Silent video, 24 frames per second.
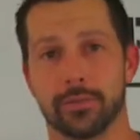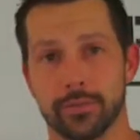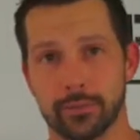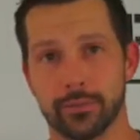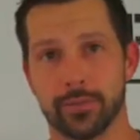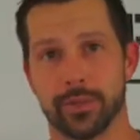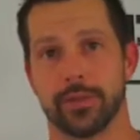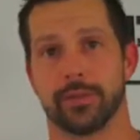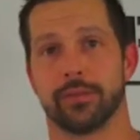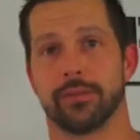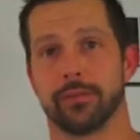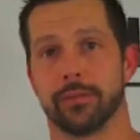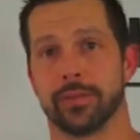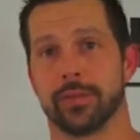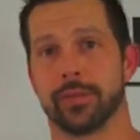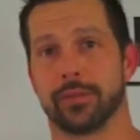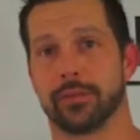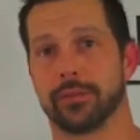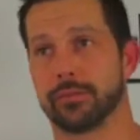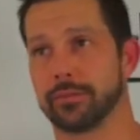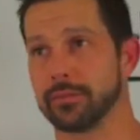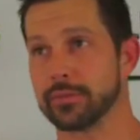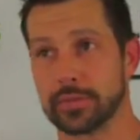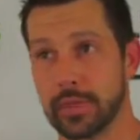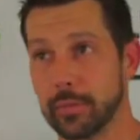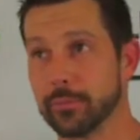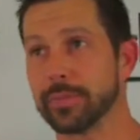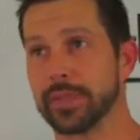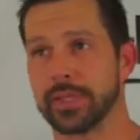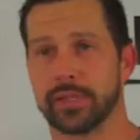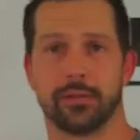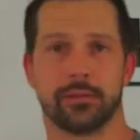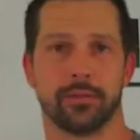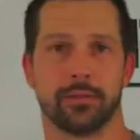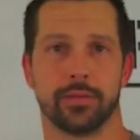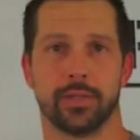with
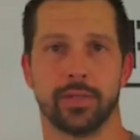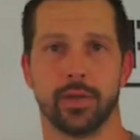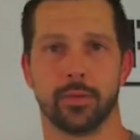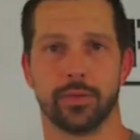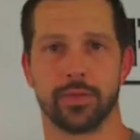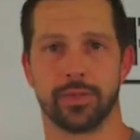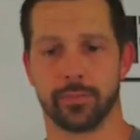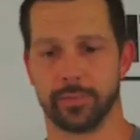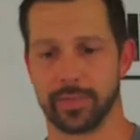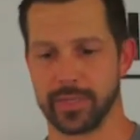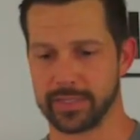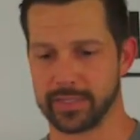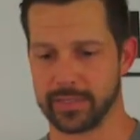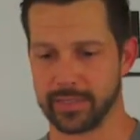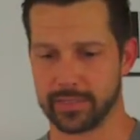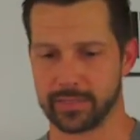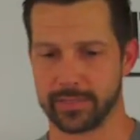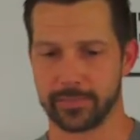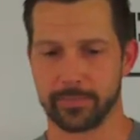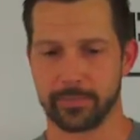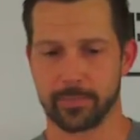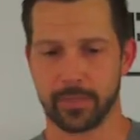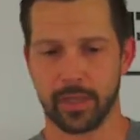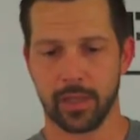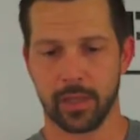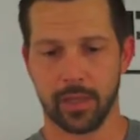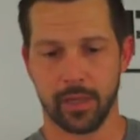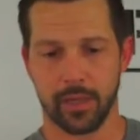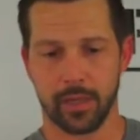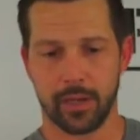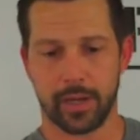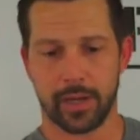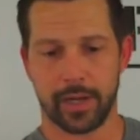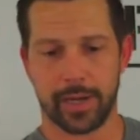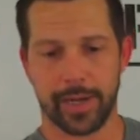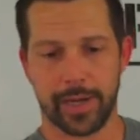something, with your business.
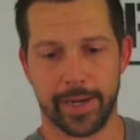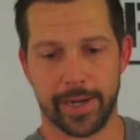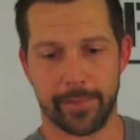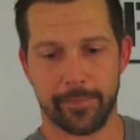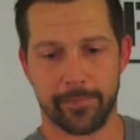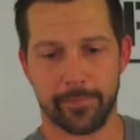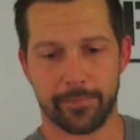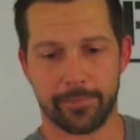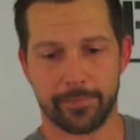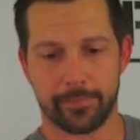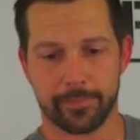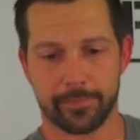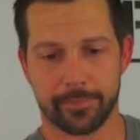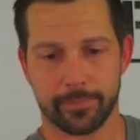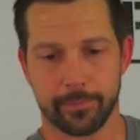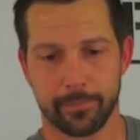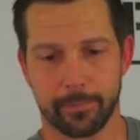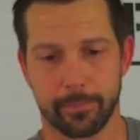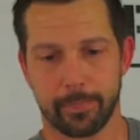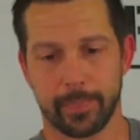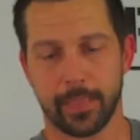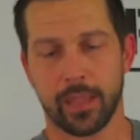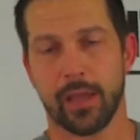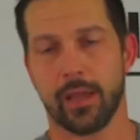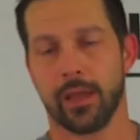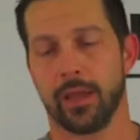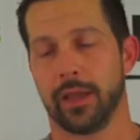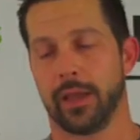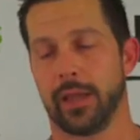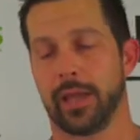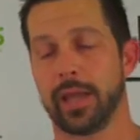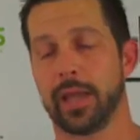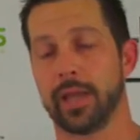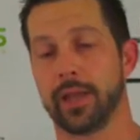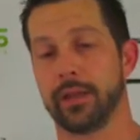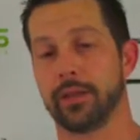
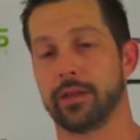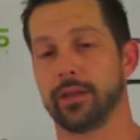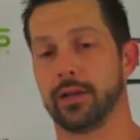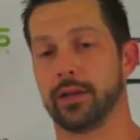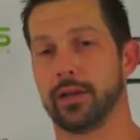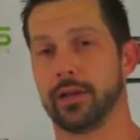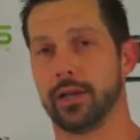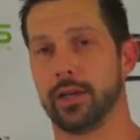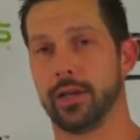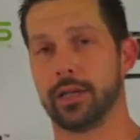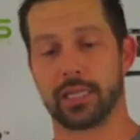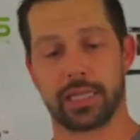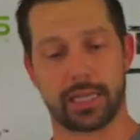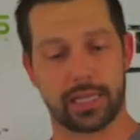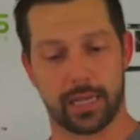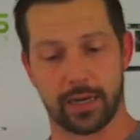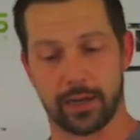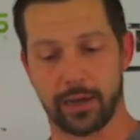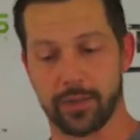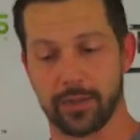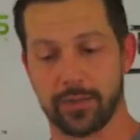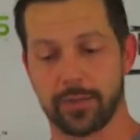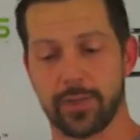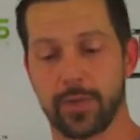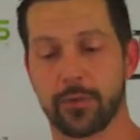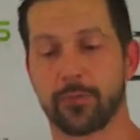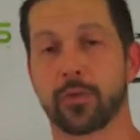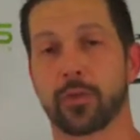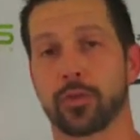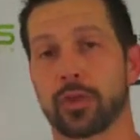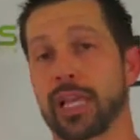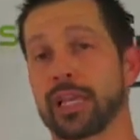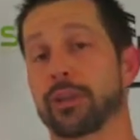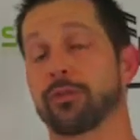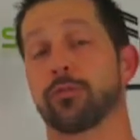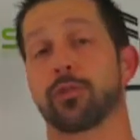And like another thing
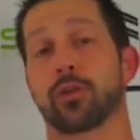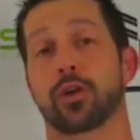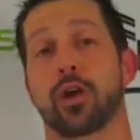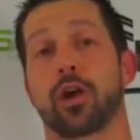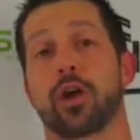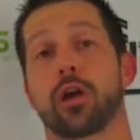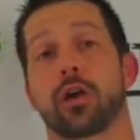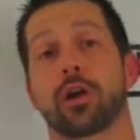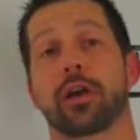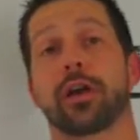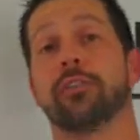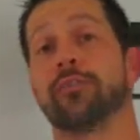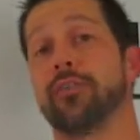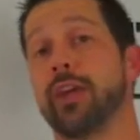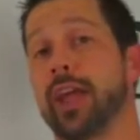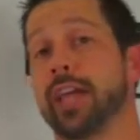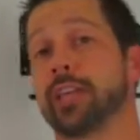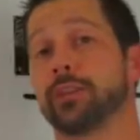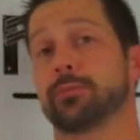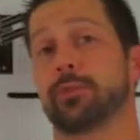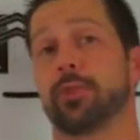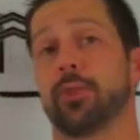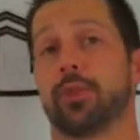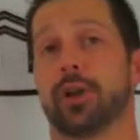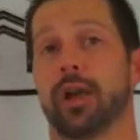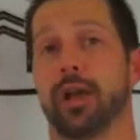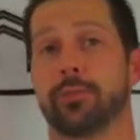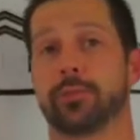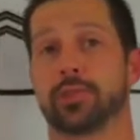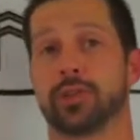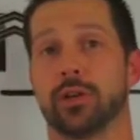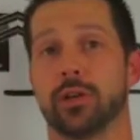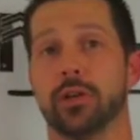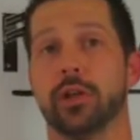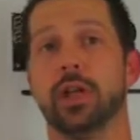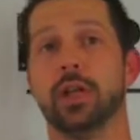for our advanced program.
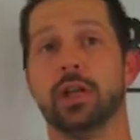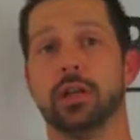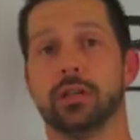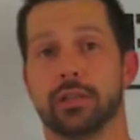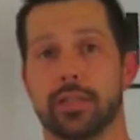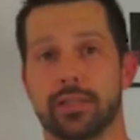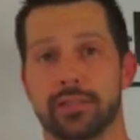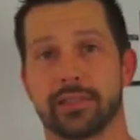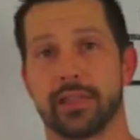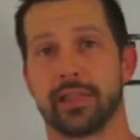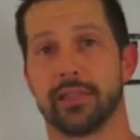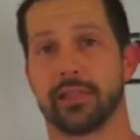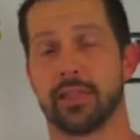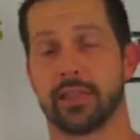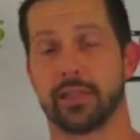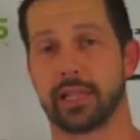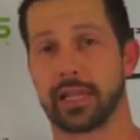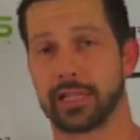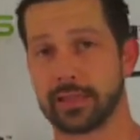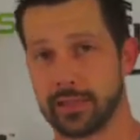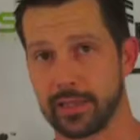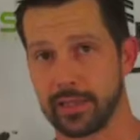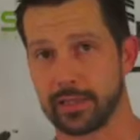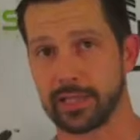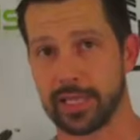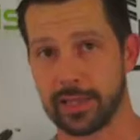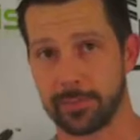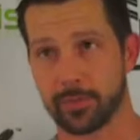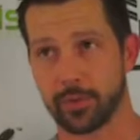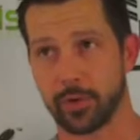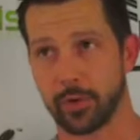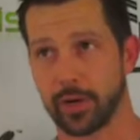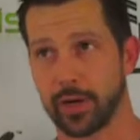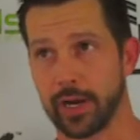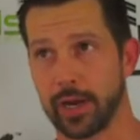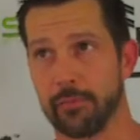So let's say the elite
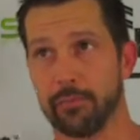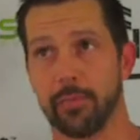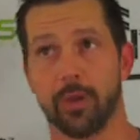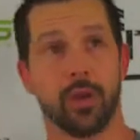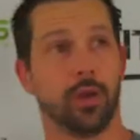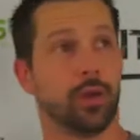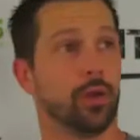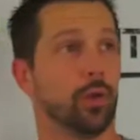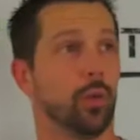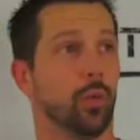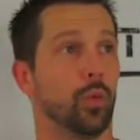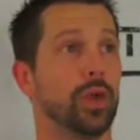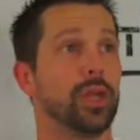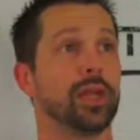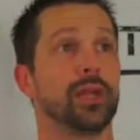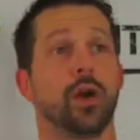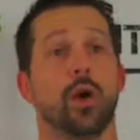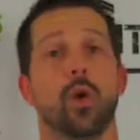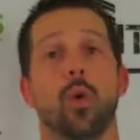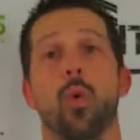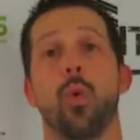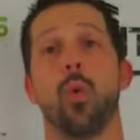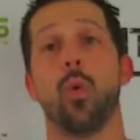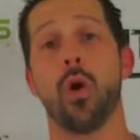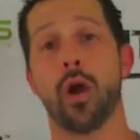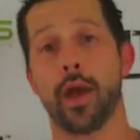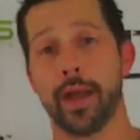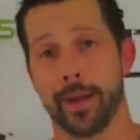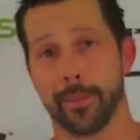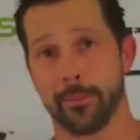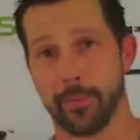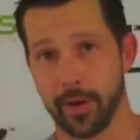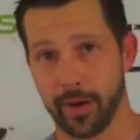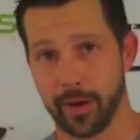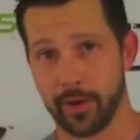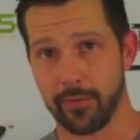program, we go way
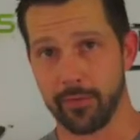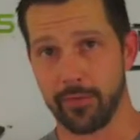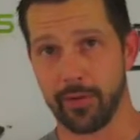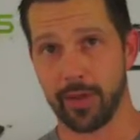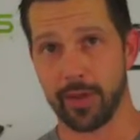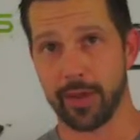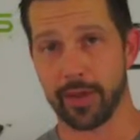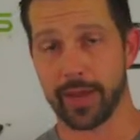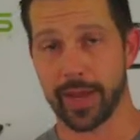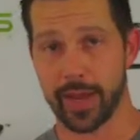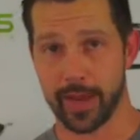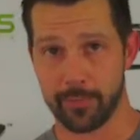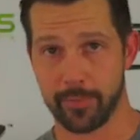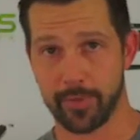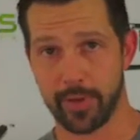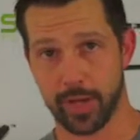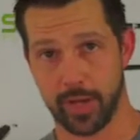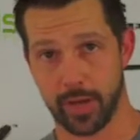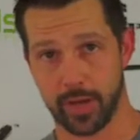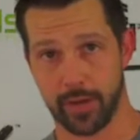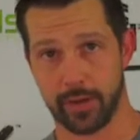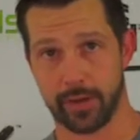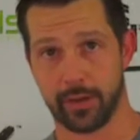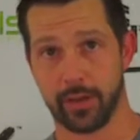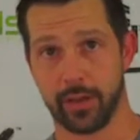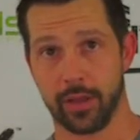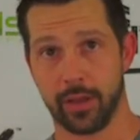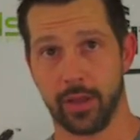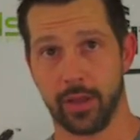above and beyond